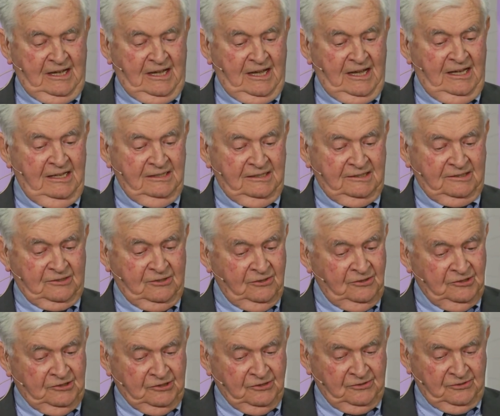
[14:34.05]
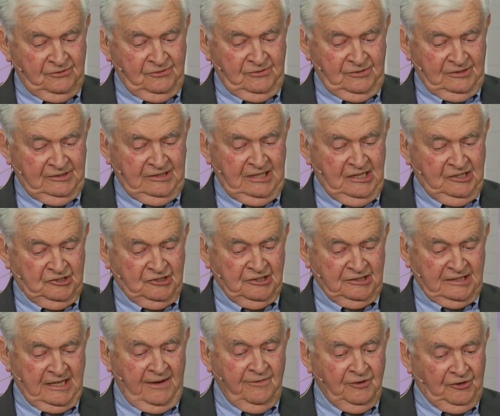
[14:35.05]
is going to teach
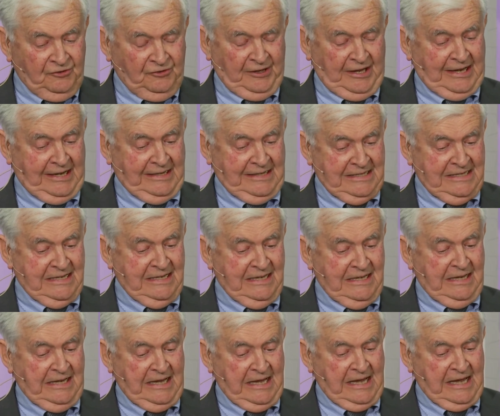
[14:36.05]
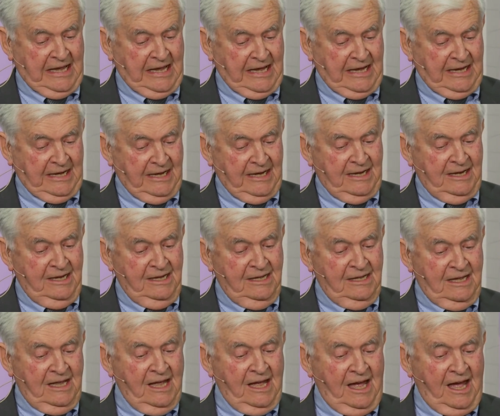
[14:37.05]
us everything uh,
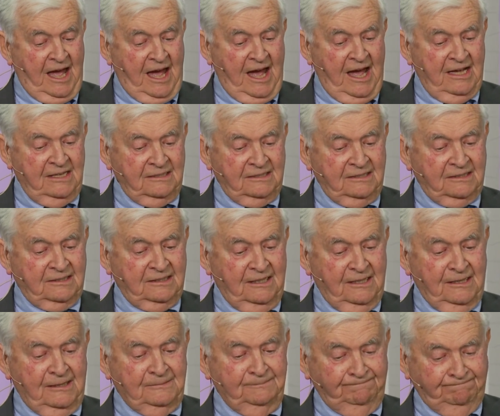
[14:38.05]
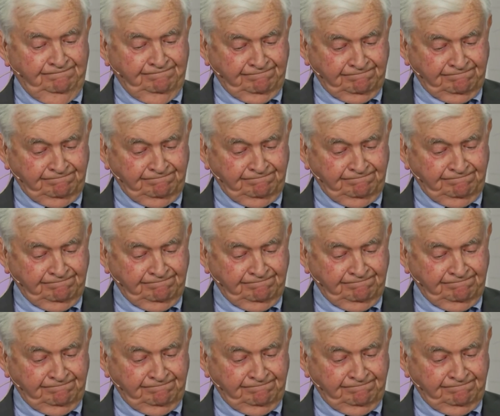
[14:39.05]
as um,